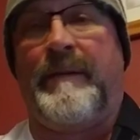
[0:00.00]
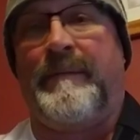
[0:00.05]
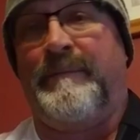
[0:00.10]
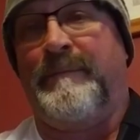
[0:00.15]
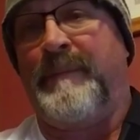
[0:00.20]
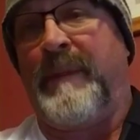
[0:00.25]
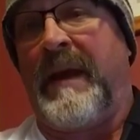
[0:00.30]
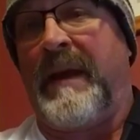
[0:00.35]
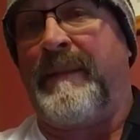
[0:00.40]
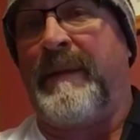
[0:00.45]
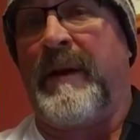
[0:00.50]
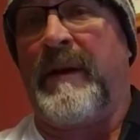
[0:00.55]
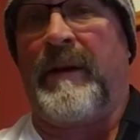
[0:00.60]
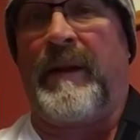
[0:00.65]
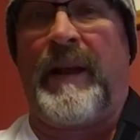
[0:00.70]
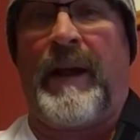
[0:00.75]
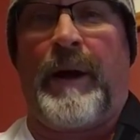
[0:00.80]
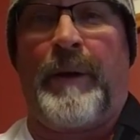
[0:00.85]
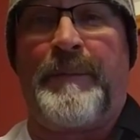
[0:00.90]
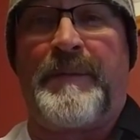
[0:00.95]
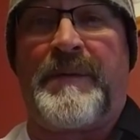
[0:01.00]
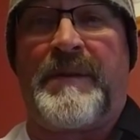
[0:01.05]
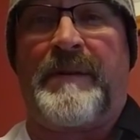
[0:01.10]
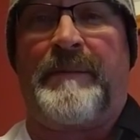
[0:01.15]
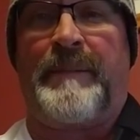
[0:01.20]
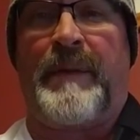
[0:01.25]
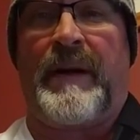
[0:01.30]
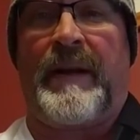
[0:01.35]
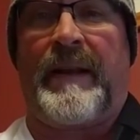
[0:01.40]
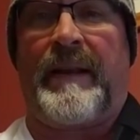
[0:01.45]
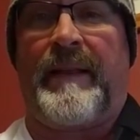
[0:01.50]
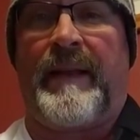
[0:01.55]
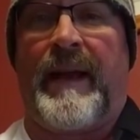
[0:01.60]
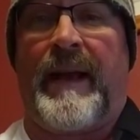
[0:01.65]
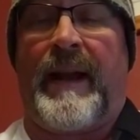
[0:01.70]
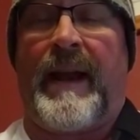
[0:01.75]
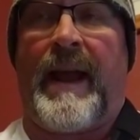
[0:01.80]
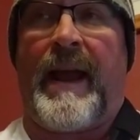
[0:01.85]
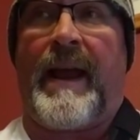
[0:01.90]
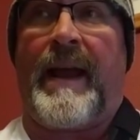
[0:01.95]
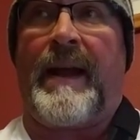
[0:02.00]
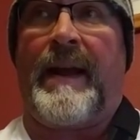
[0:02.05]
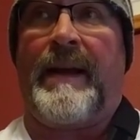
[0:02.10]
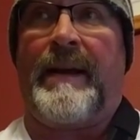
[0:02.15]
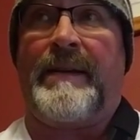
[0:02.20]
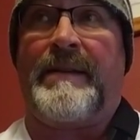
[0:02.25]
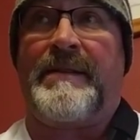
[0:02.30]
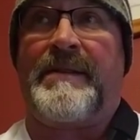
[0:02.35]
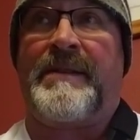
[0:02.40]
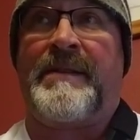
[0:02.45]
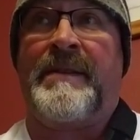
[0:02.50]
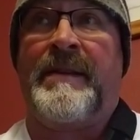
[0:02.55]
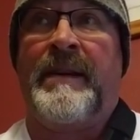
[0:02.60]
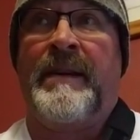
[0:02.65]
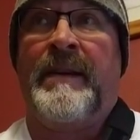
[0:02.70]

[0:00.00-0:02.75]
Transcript: Maybe it'll help somebody that has